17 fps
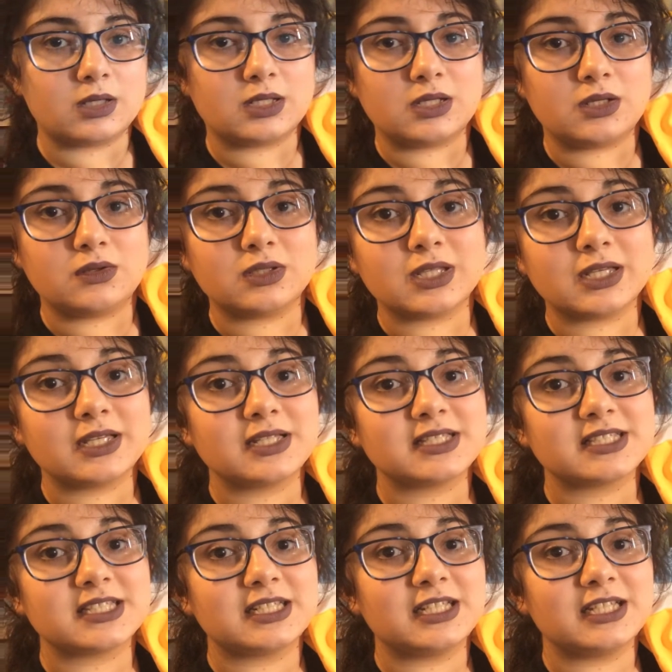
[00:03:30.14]
Can you like
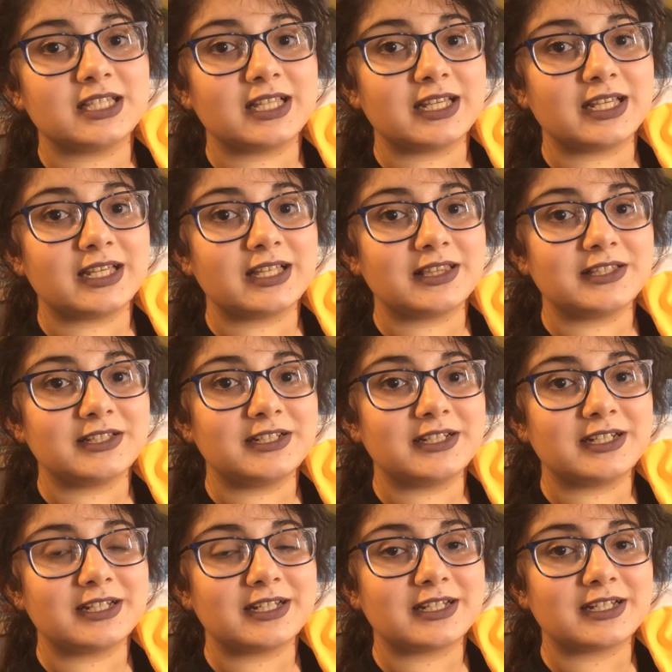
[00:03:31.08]
see? Like
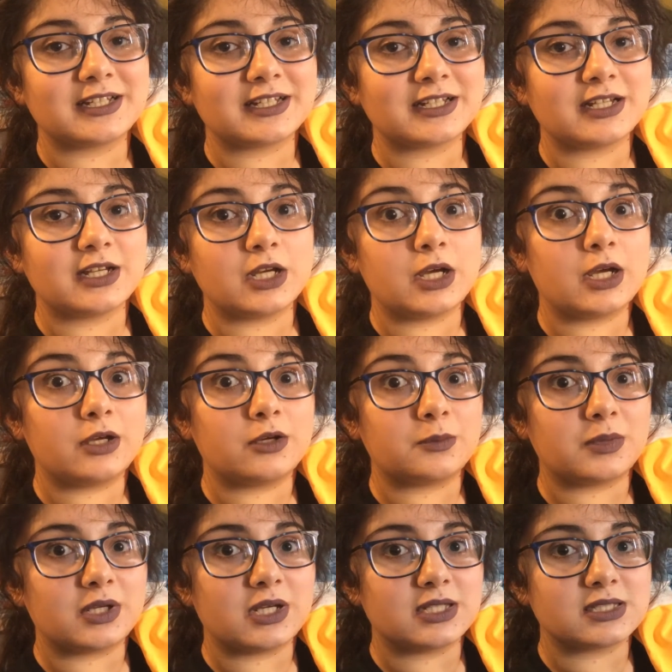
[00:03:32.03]
look. I hope
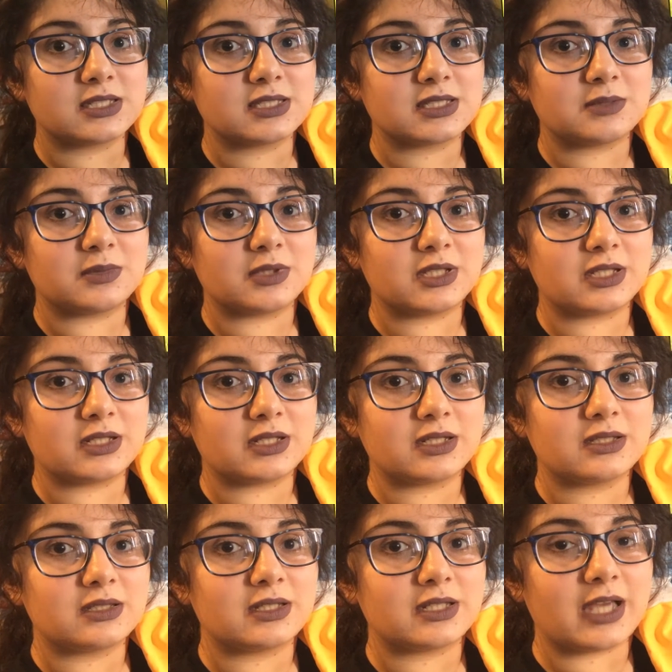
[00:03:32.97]
you guys can see, but like
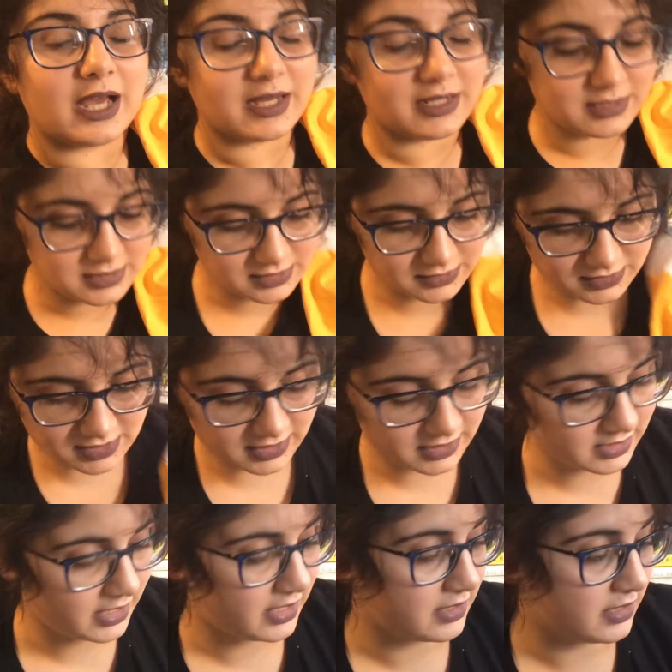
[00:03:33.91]
yeah. So it's
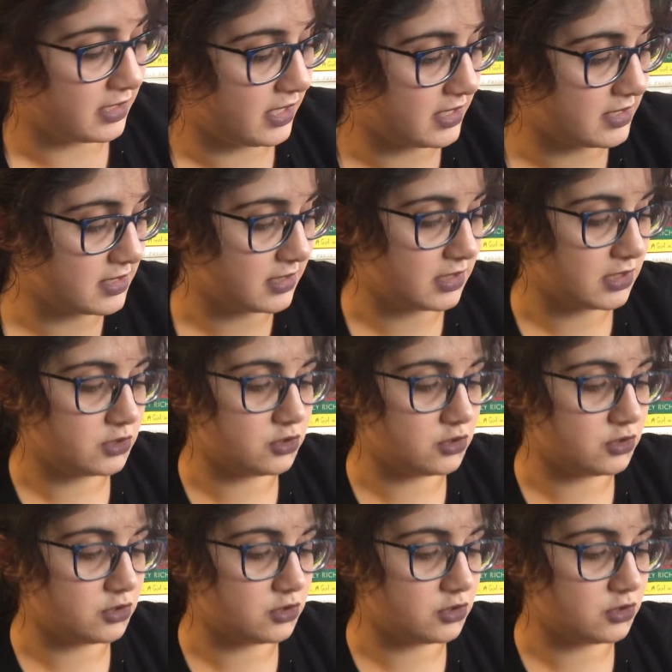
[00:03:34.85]
like that and then it has like the